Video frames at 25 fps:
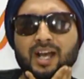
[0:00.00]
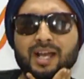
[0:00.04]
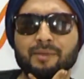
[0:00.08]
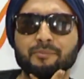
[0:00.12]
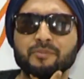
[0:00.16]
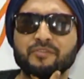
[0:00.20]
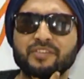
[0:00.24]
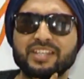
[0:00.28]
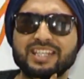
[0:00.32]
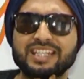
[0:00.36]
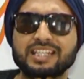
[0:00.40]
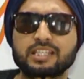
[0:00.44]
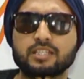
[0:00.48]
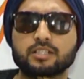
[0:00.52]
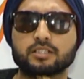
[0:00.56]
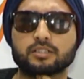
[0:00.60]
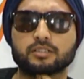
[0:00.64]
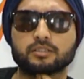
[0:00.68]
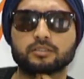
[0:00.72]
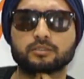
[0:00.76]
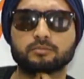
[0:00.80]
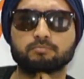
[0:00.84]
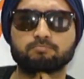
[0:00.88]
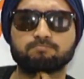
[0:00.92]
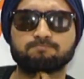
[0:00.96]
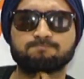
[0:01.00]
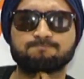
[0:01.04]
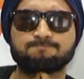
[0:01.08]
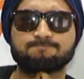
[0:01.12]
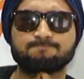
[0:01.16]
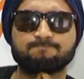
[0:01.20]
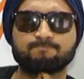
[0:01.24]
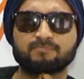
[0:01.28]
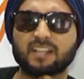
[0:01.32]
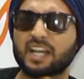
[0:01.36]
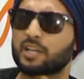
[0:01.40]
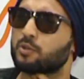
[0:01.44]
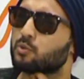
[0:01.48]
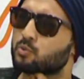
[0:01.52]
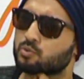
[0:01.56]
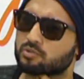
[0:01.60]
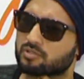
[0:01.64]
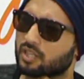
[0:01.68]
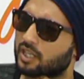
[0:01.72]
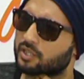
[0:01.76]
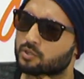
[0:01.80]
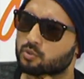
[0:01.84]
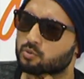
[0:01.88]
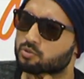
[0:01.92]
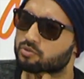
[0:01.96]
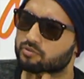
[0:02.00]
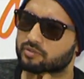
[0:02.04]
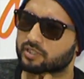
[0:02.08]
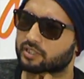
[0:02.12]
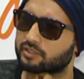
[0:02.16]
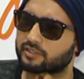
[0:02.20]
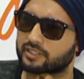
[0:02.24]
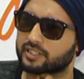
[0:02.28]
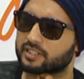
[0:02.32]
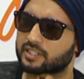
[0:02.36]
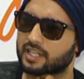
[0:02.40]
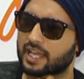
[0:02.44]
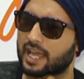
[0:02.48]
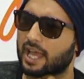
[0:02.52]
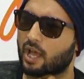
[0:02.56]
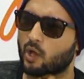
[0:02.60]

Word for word: I'm a very, I don't regret.